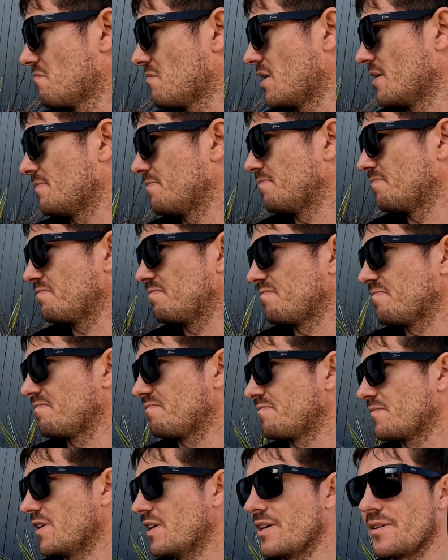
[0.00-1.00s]
But
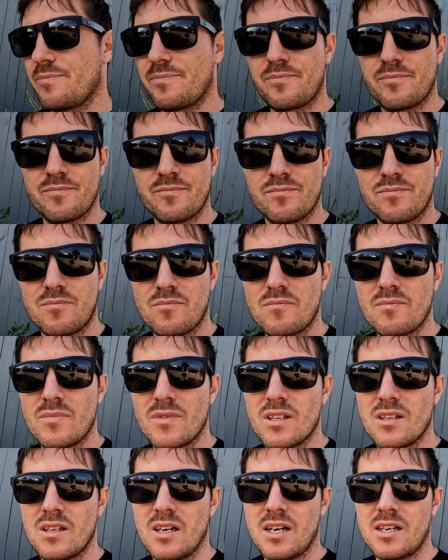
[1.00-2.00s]
yeah,
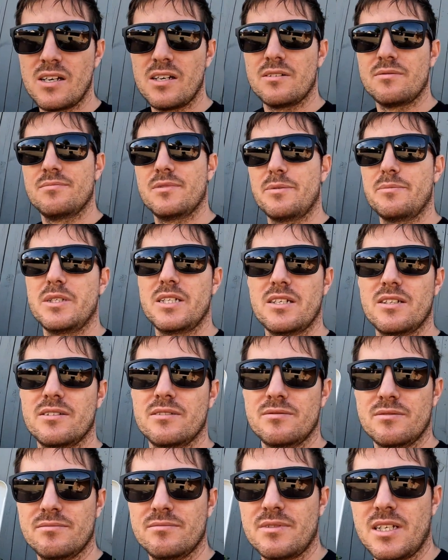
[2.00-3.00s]
I don't know. Let me
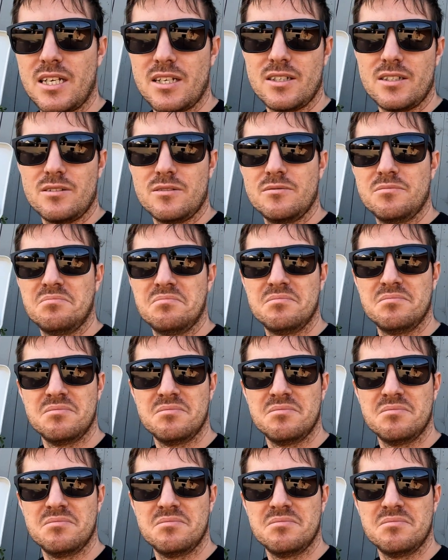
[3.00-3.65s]
know how,